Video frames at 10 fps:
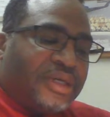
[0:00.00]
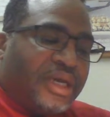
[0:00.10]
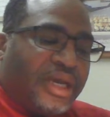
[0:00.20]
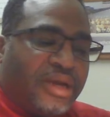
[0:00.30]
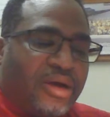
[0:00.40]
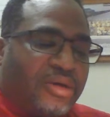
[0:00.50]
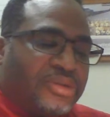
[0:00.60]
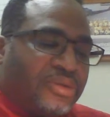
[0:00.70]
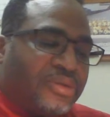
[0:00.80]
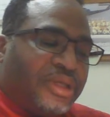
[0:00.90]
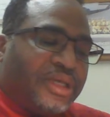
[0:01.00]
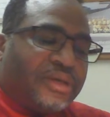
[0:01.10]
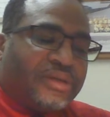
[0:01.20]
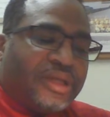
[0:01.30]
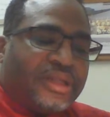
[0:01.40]
And I also think
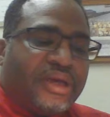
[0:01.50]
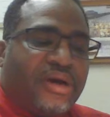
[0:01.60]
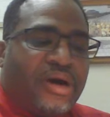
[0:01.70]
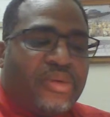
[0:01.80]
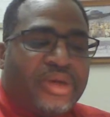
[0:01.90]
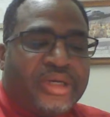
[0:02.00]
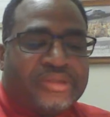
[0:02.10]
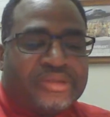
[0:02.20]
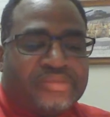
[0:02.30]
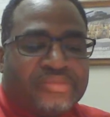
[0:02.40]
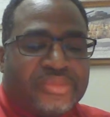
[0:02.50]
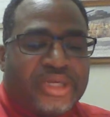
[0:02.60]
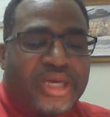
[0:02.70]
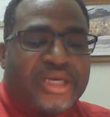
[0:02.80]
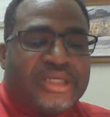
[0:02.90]
that there always
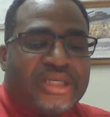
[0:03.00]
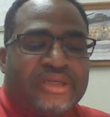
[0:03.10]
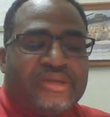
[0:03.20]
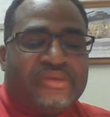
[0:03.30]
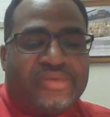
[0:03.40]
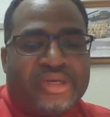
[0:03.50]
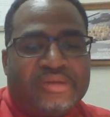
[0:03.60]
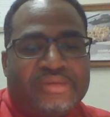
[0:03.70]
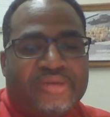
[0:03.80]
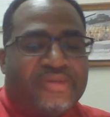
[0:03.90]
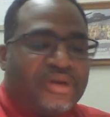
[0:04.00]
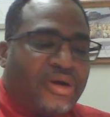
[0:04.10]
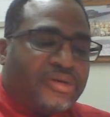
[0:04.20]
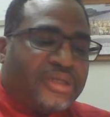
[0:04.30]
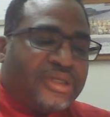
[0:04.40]
a degree of
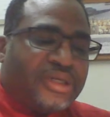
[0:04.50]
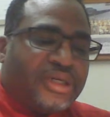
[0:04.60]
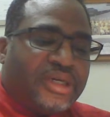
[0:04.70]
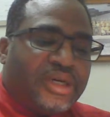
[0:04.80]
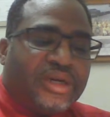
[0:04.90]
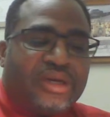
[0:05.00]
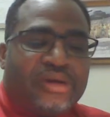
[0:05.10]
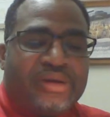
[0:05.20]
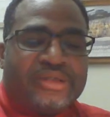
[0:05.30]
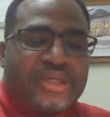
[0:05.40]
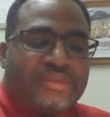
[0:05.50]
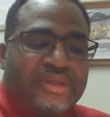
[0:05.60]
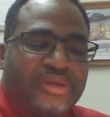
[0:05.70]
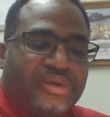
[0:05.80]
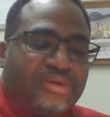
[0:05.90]
difficulty in learning something
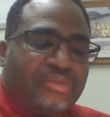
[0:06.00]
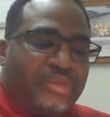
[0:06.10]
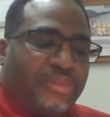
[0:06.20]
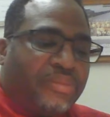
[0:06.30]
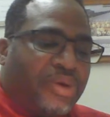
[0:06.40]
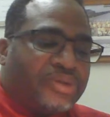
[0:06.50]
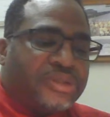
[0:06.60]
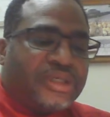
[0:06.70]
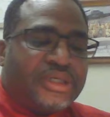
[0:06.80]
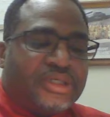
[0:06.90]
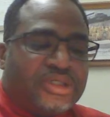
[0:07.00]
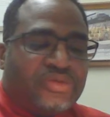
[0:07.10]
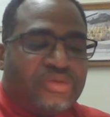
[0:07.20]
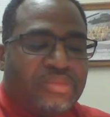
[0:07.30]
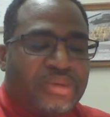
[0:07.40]
new, but mostly to
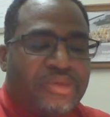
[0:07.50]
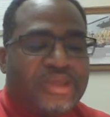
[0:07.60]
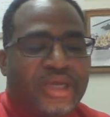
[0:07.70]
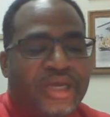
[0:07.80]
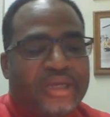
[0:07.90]
remember that